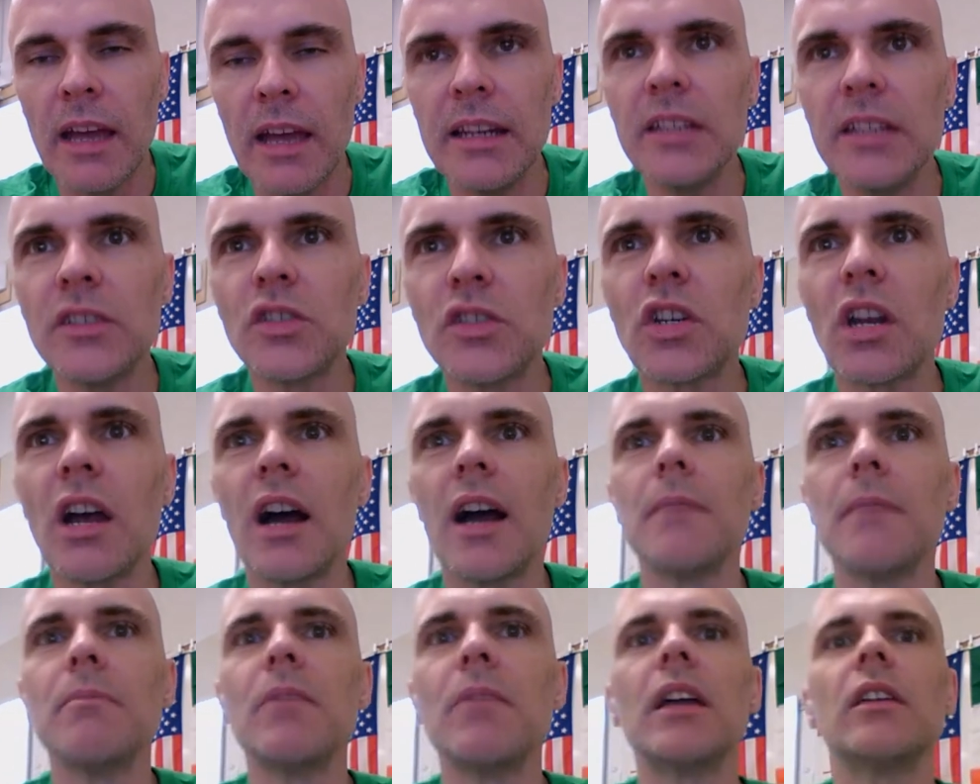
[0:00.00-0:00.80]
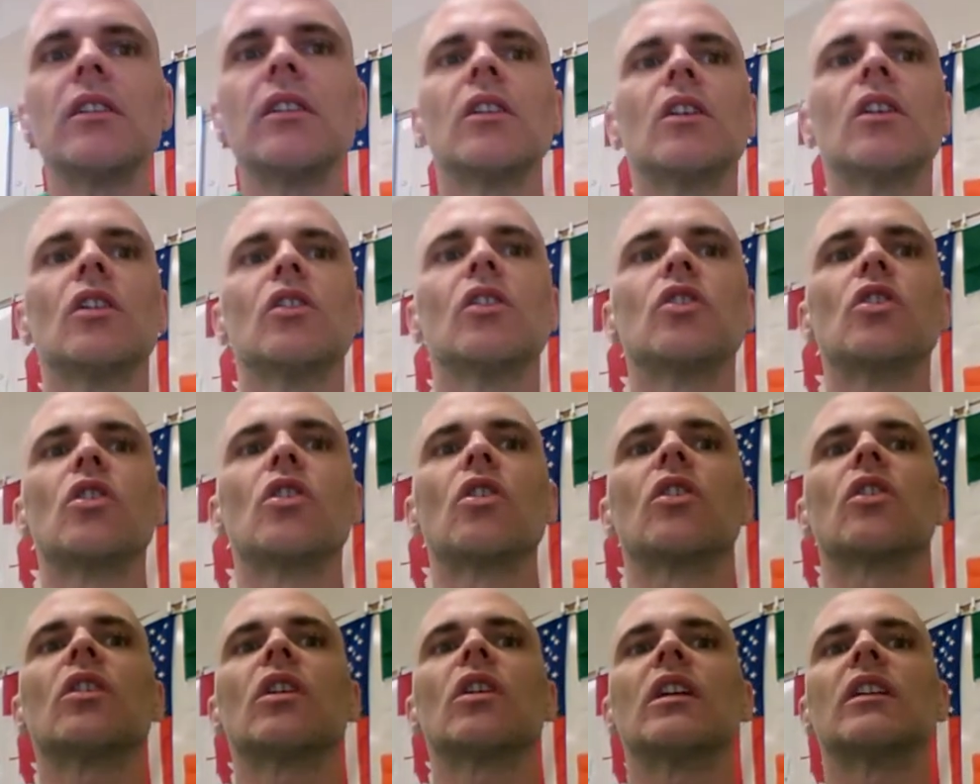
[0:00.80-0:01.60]
And each time that
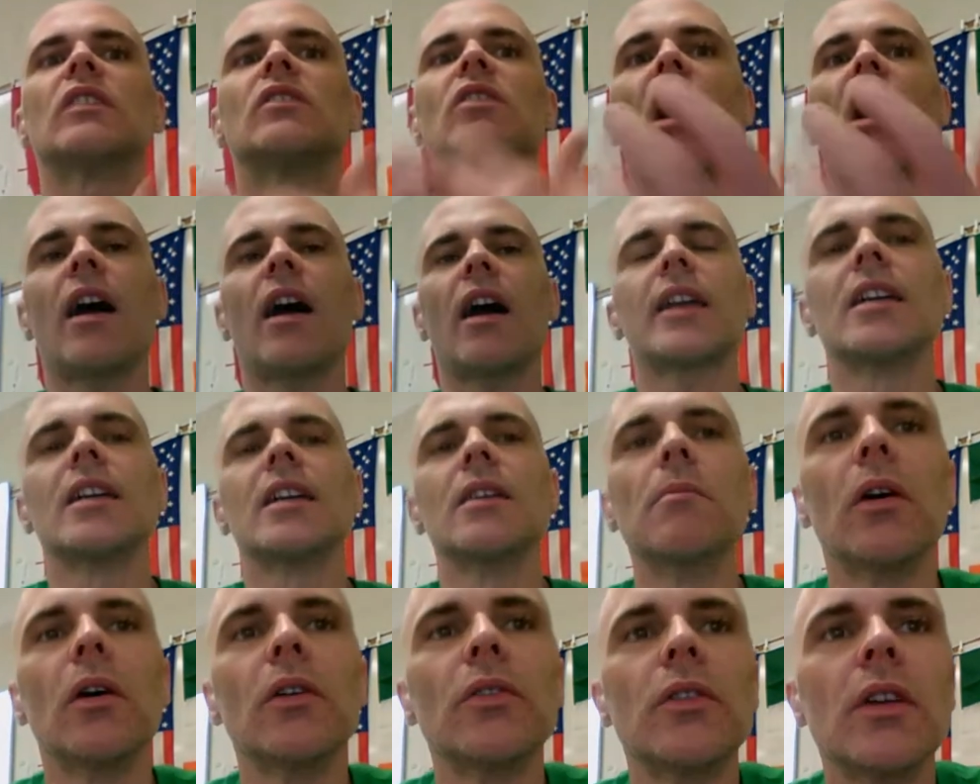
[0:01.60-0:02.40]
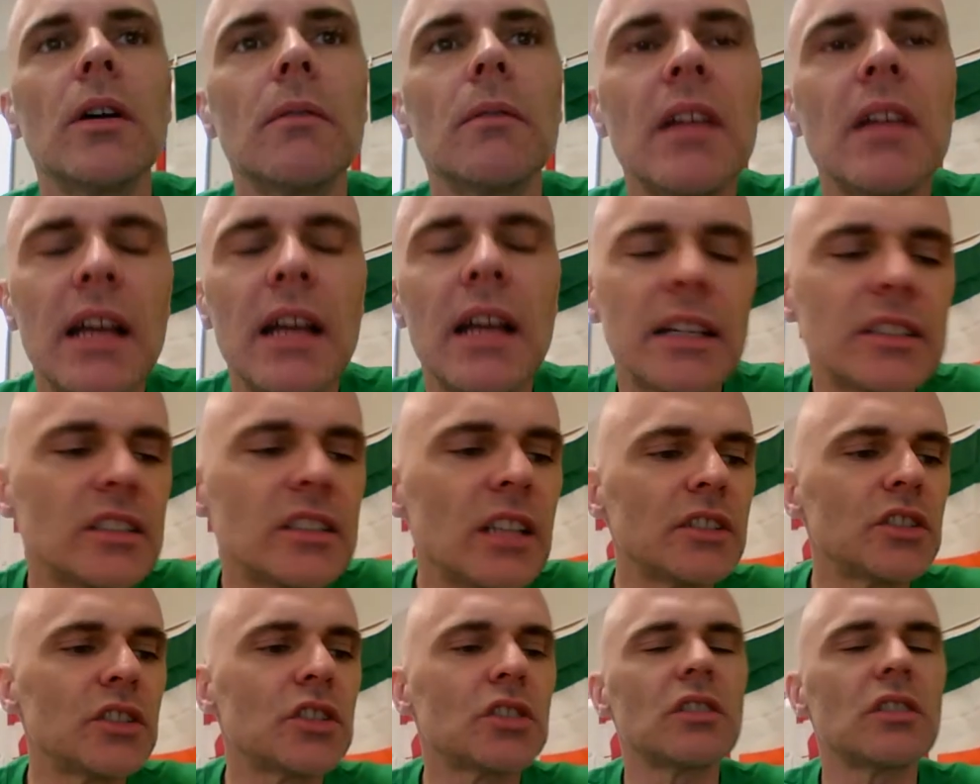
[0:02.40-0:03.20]
you're talking about them,
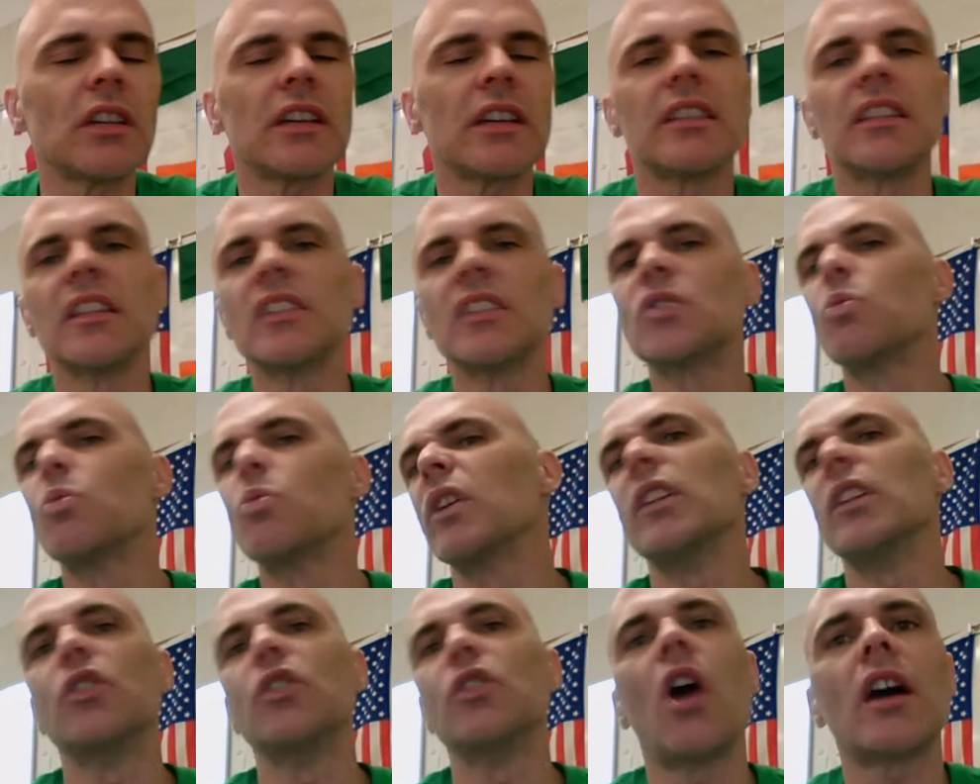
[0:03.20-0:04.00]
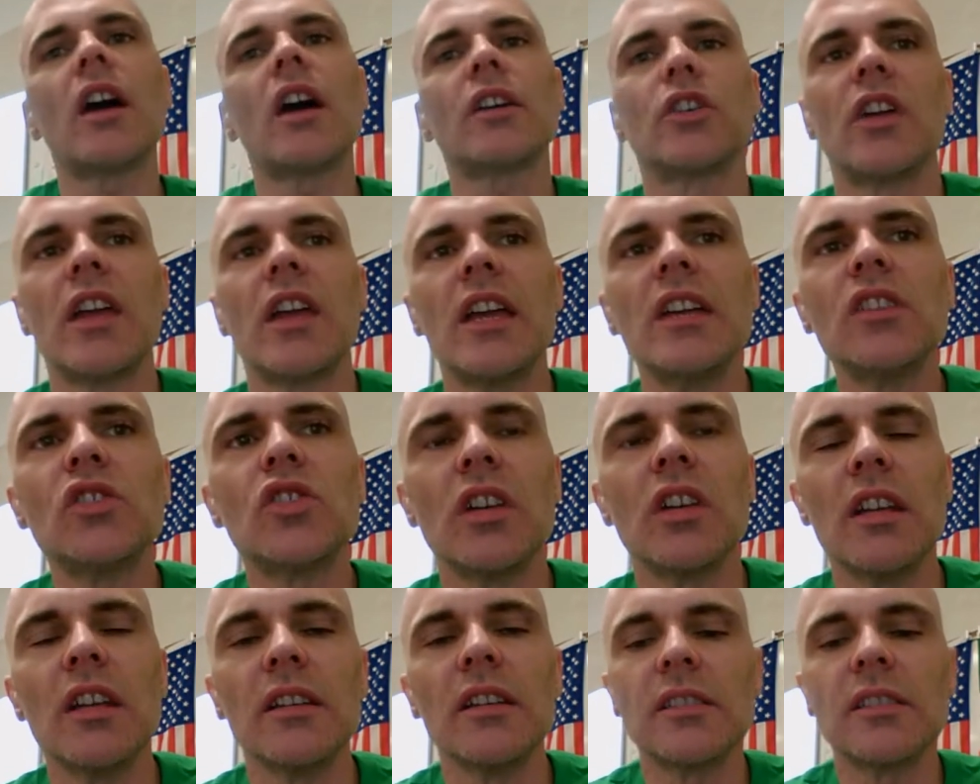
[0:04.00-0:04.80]
it's not just like this is what
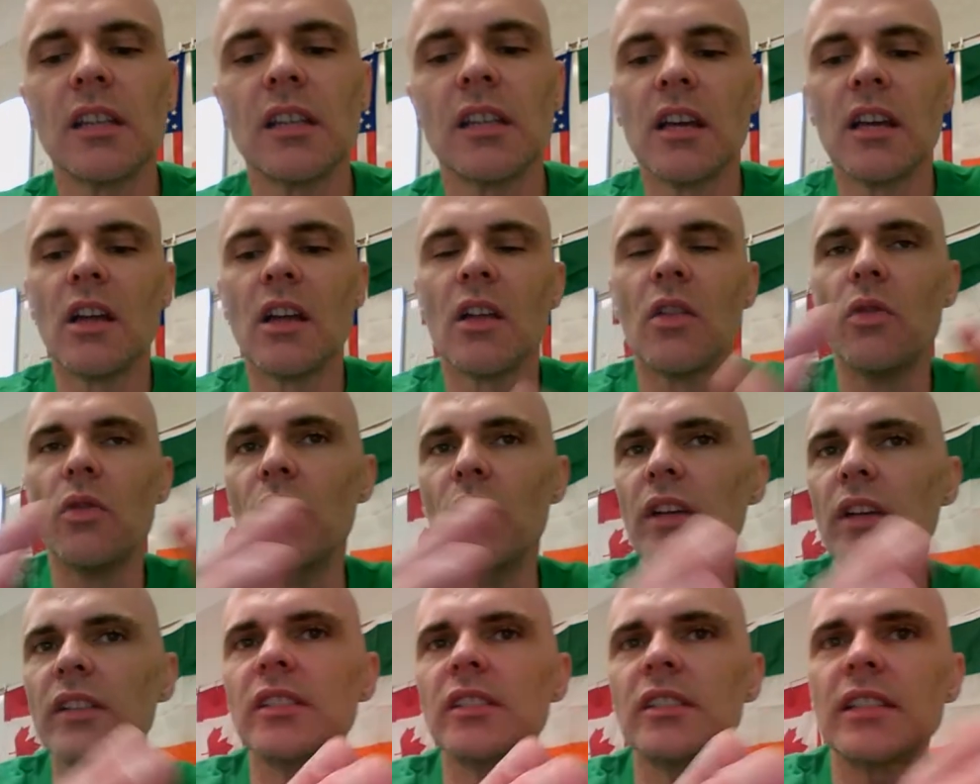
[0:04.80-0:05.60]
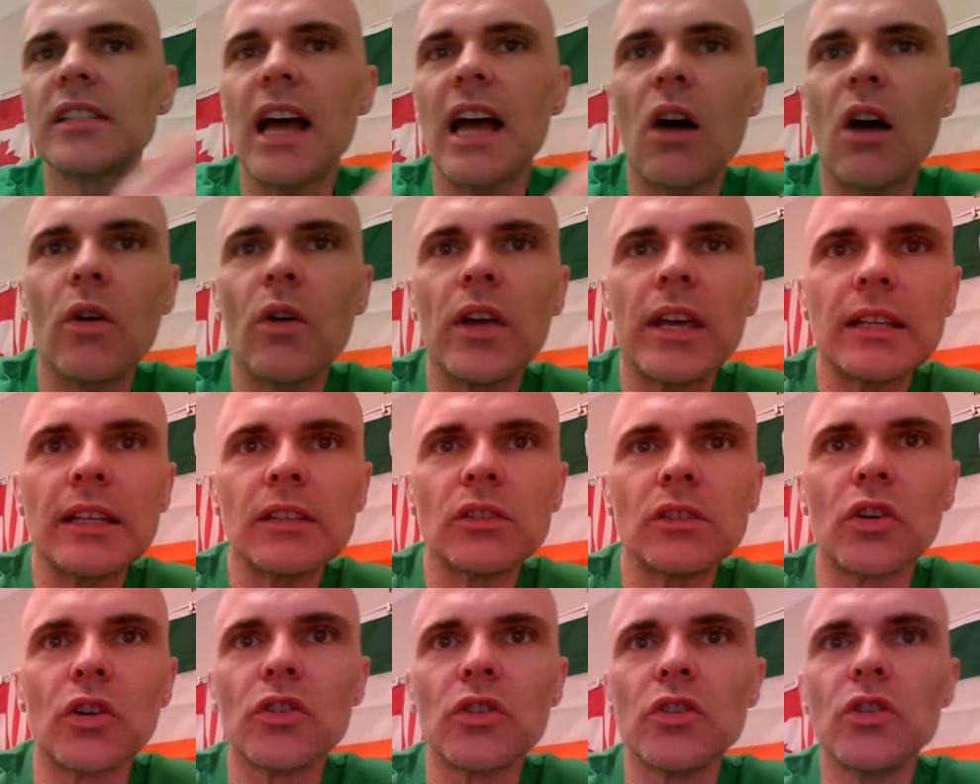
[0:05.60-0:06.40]
indoctrination is. This is how
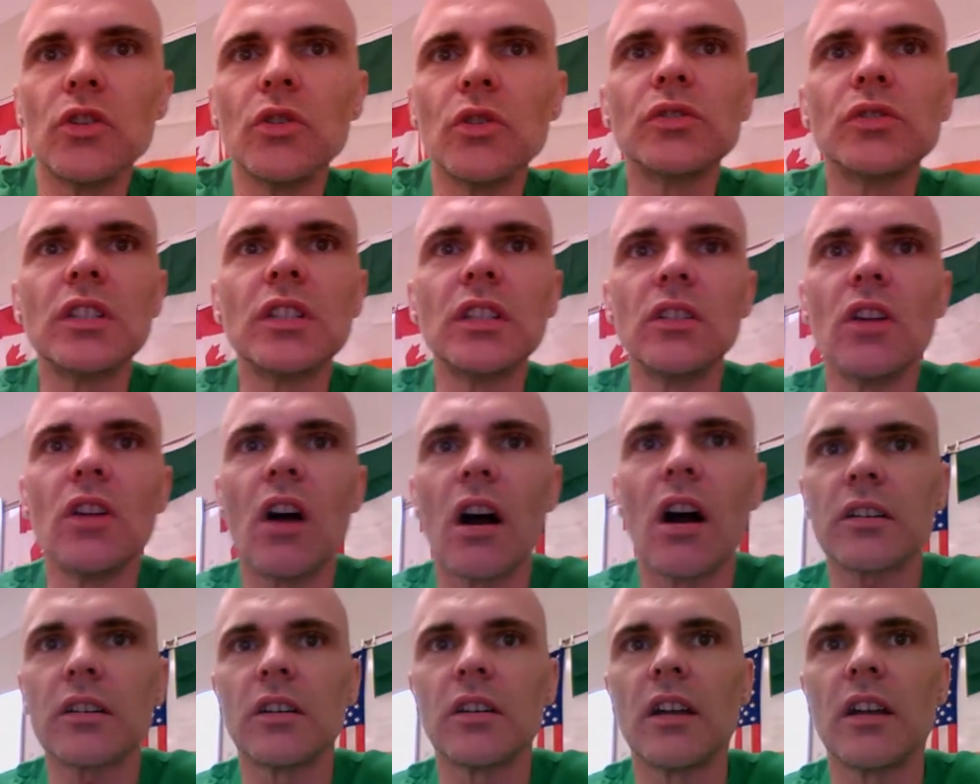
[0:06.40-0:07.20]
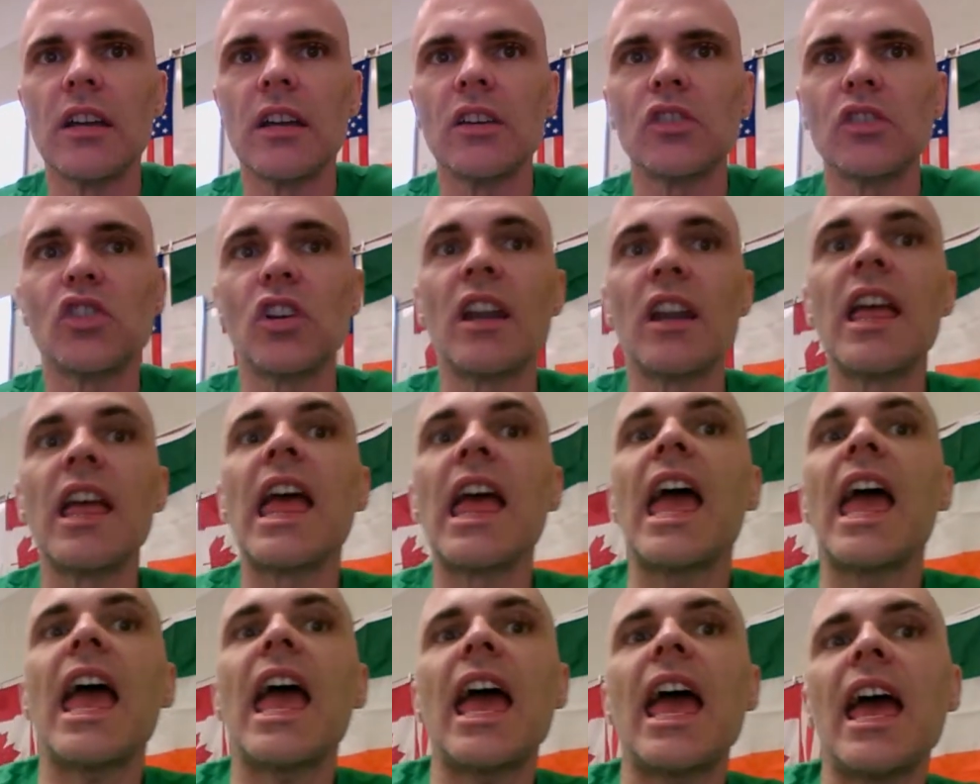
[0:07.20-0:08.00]
Hitler used indoctrination,
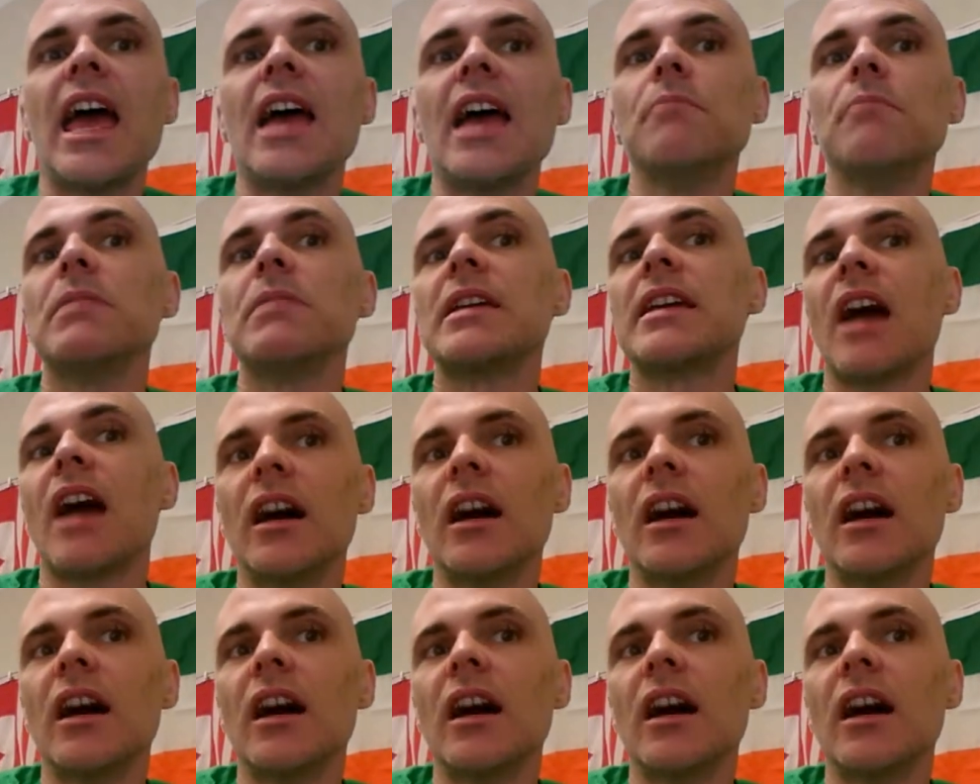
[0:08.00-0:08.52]
and